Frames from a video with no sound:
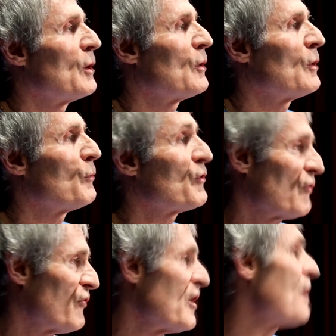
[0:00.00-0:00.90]
was
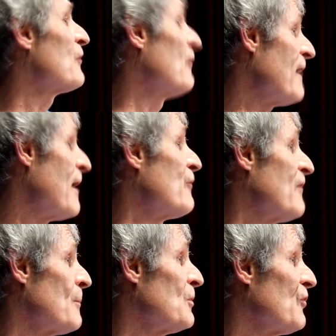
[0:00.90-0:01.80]
herself an avowed
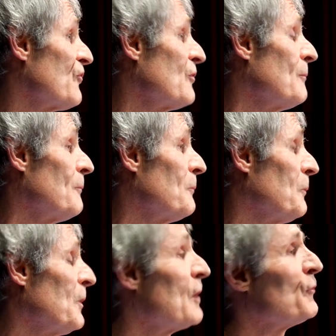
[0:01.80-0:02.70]
feminist
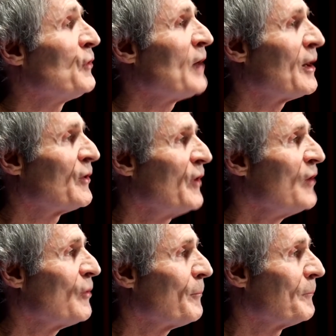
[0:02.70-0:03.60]
in the United
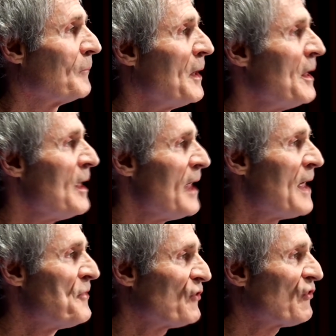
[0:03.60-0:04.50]
Kingdom. And
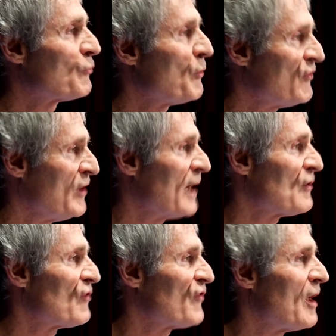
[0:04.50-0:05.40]
this is what she had to
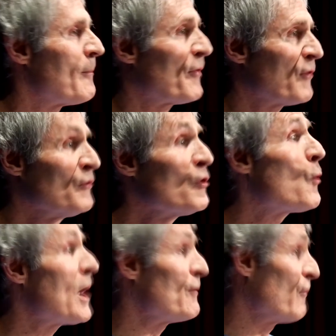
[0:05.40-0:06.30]
say about the new
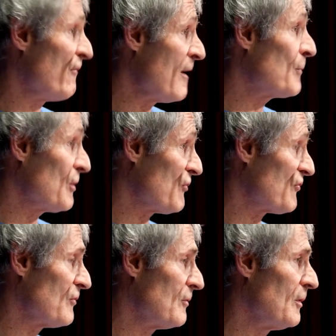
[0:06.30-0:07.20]
wave of feminists
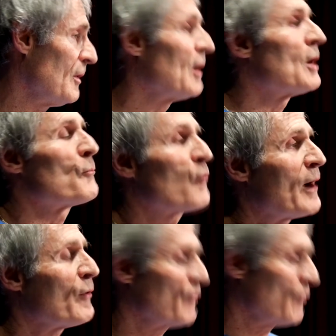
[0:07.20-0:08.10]
prior
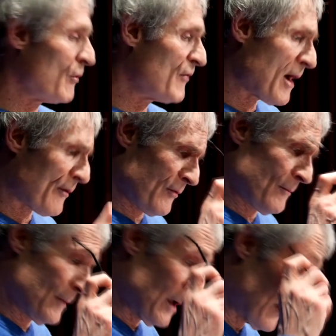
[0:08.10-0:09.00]
to her death.
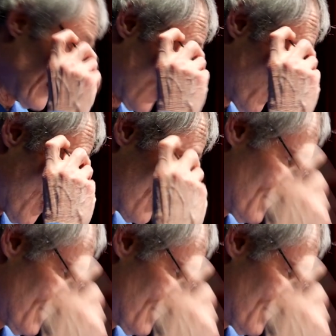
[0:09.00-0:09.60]
And I quote,